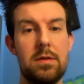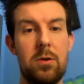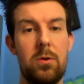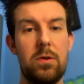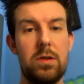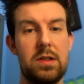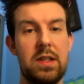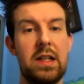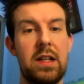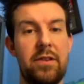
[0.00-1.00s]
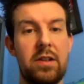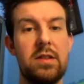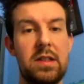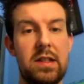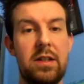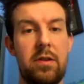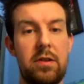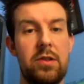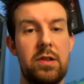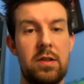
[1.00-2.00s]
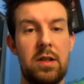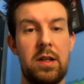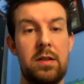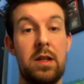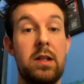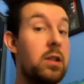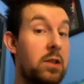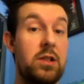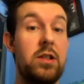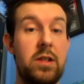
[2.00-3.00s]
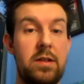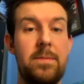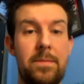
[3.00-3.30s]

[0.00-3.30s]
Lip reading: cause significant deterioration and concern.